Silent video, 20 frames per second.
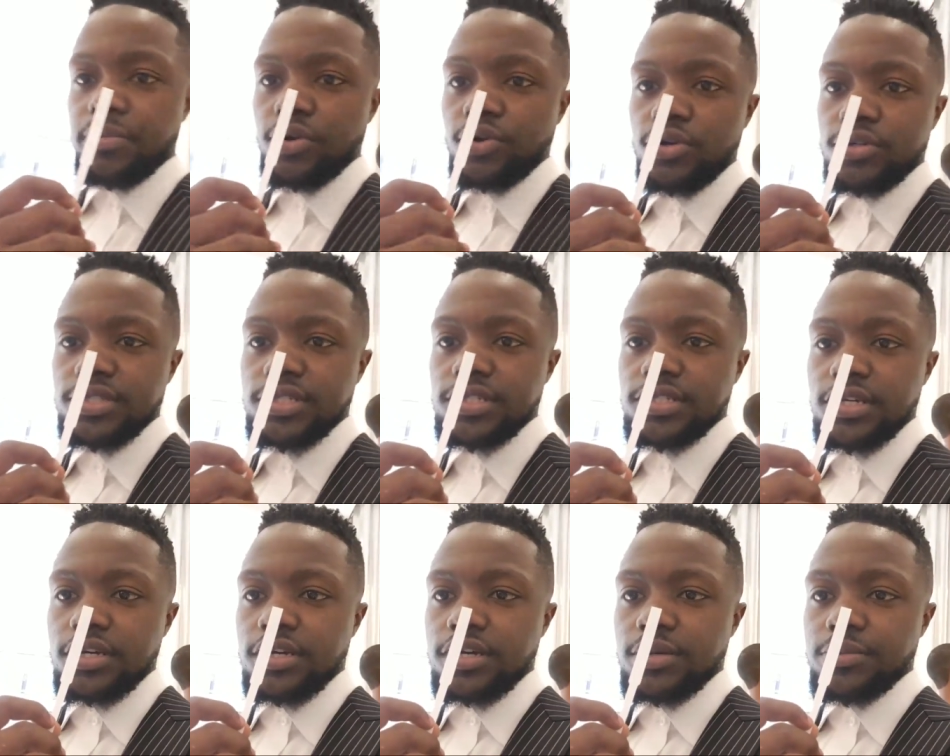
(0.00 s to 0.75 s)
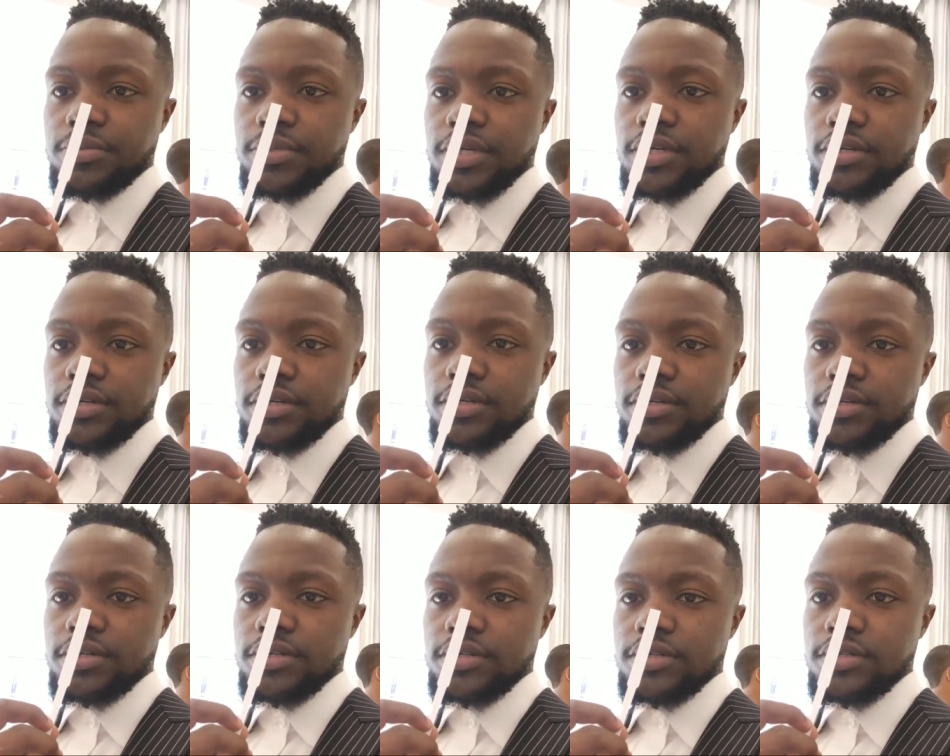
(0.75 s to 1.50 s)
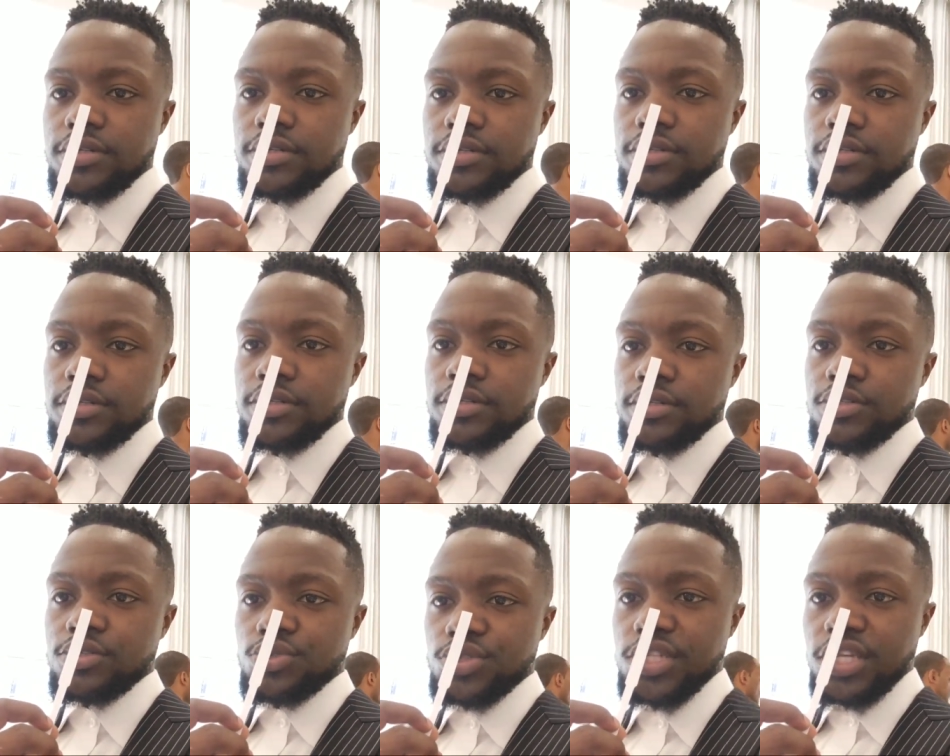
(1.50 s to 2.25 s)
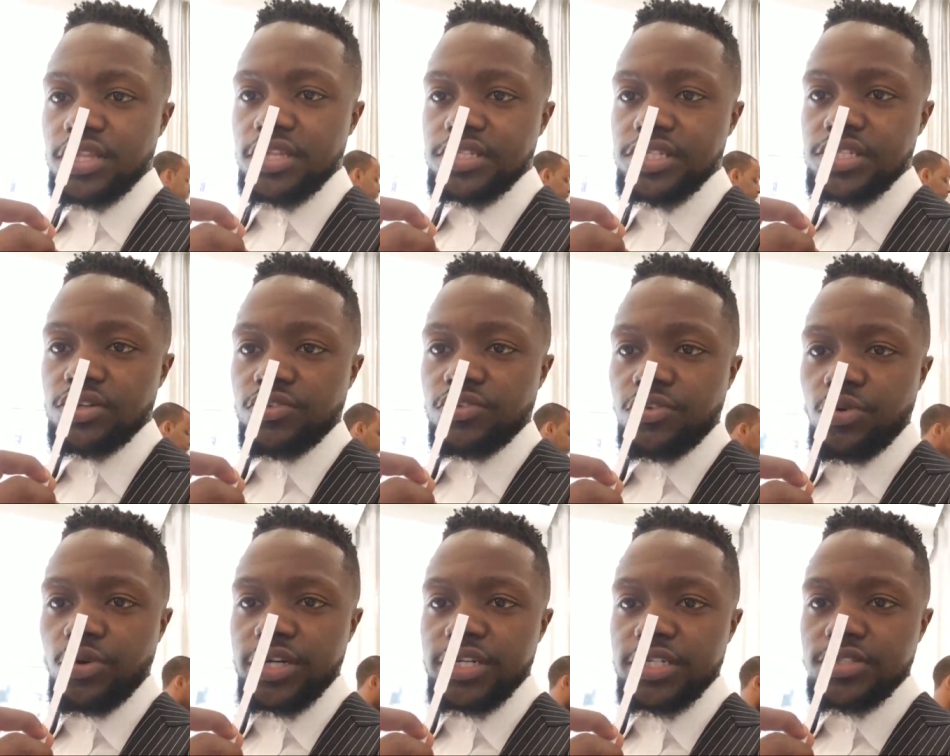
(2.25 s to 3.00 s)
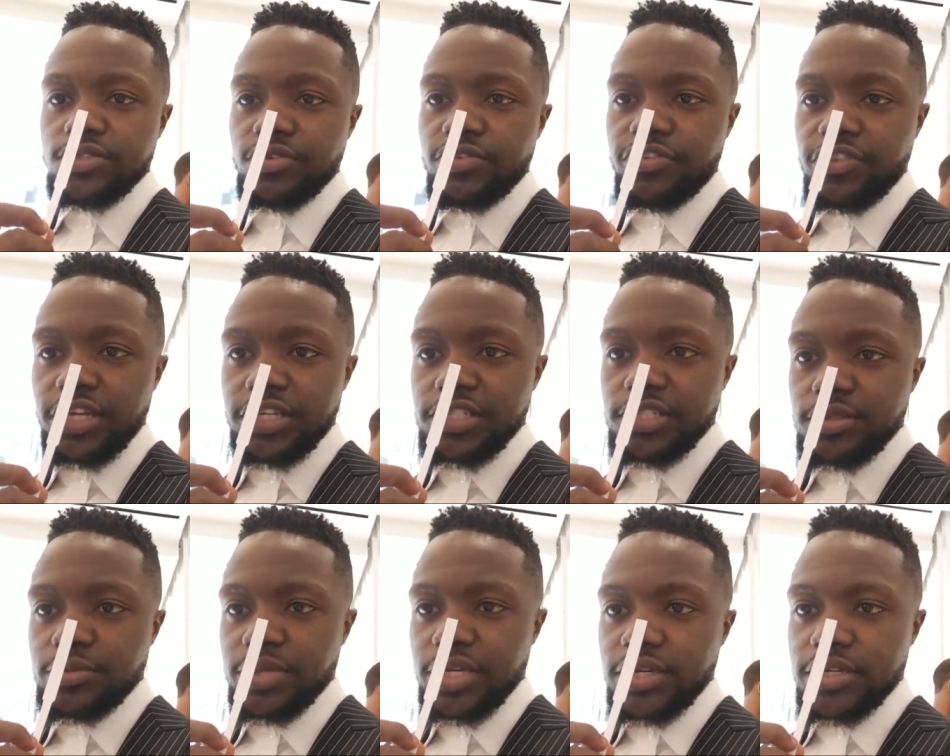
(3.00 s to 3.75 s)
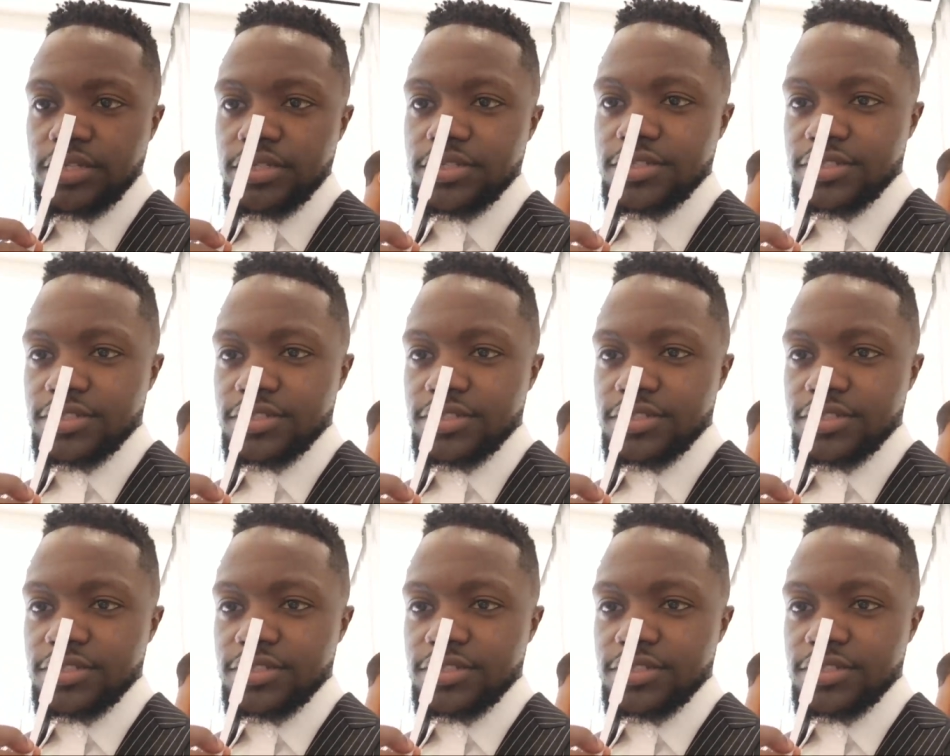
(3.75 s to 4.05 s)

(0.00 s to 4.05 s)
up on some, you said the silver one is Reflection Man.